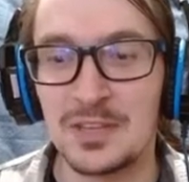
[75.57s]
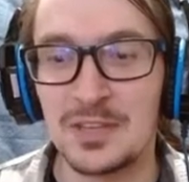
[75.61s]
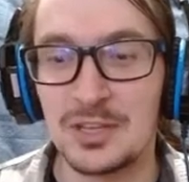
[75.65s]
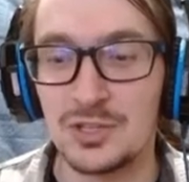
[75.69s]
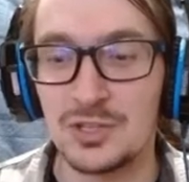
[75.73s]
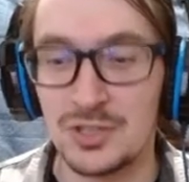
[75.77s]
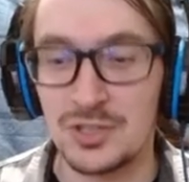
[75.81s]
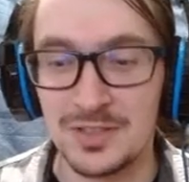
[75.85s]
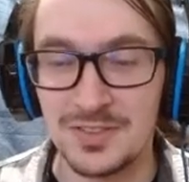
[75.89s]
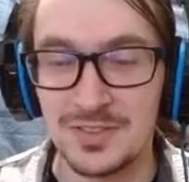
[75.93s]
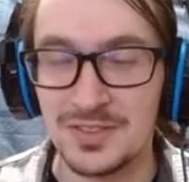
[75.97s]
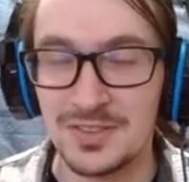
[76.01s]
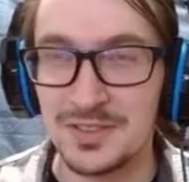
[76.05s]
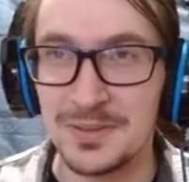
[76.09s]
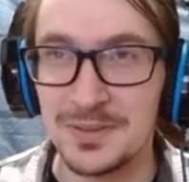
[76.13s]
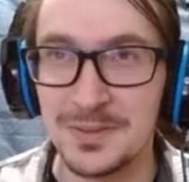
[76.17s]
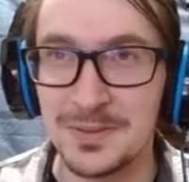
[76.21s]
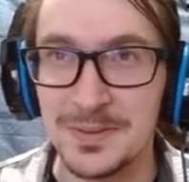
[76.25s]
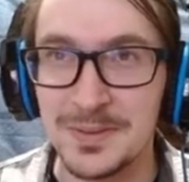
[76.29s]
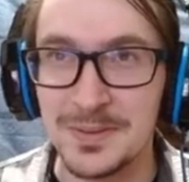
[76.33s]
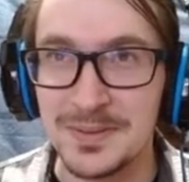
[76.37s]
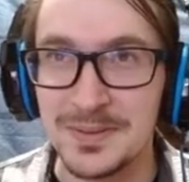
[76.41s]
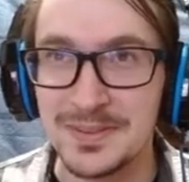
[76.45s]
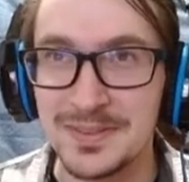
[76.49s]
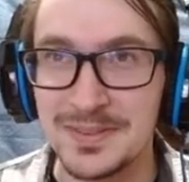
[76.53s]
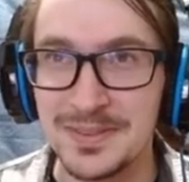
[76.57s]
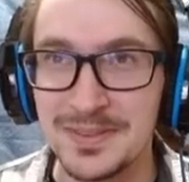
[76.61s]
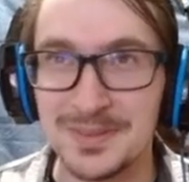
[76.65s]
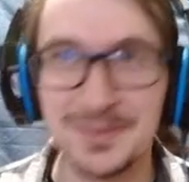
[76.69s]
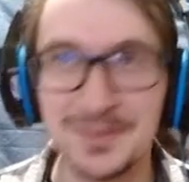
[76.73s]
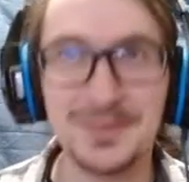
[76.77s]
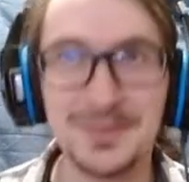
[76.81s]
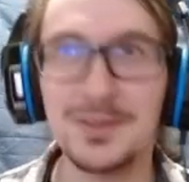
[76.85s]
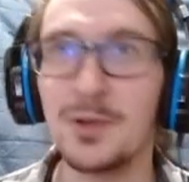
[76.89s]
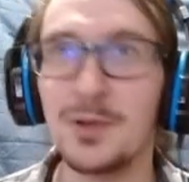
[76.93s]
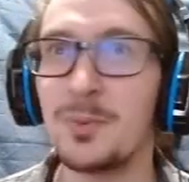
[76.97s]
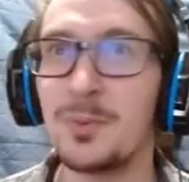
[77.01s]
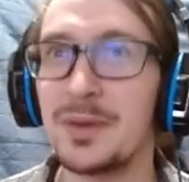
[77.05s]
just you. There's
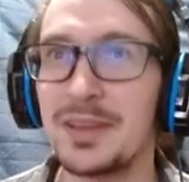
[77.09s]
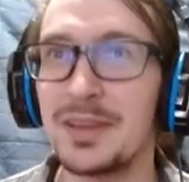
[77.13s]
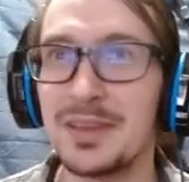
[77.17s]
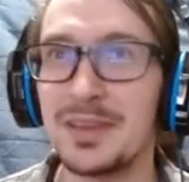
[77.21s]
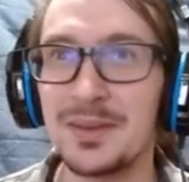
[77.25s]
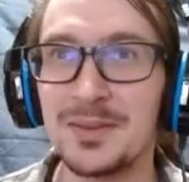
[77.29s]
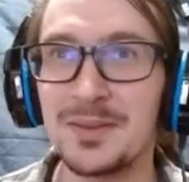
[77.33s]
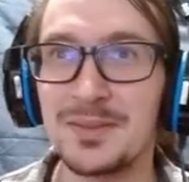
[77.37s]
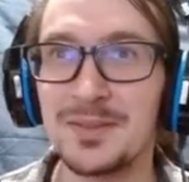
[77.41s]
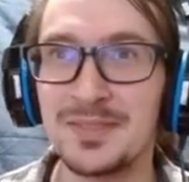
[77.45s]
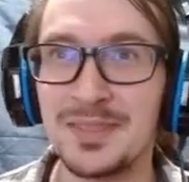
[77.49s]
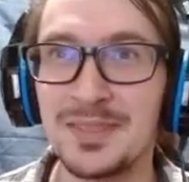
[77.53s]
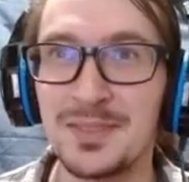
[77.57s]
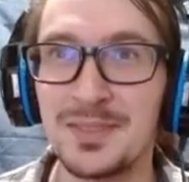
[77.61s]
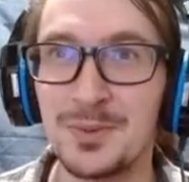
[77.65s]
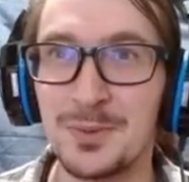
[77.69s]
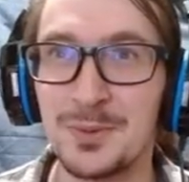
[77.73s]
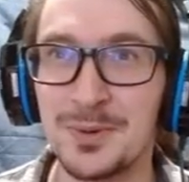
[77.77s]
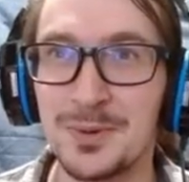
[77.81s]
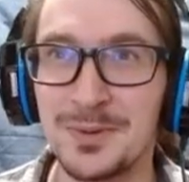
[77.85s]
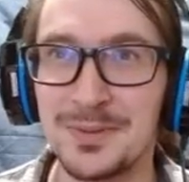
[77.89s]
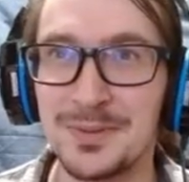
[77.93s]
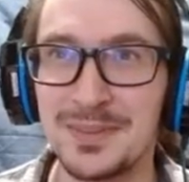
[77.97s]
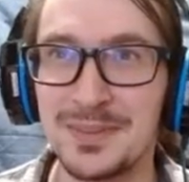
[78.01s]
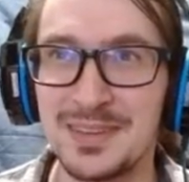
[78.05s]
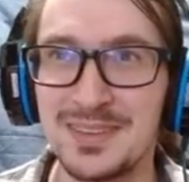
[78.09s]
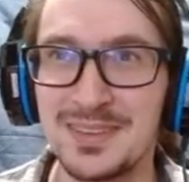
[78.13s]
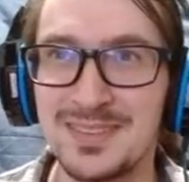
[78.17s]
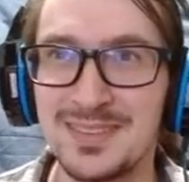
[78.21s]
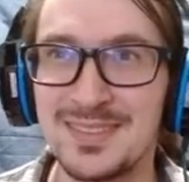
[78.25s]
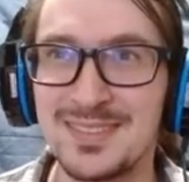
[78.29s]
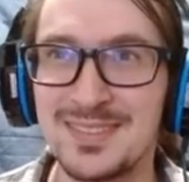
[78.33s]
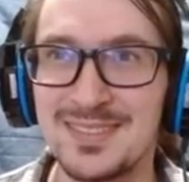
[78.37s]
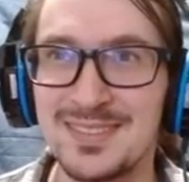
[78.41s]
nobody else that the world needs.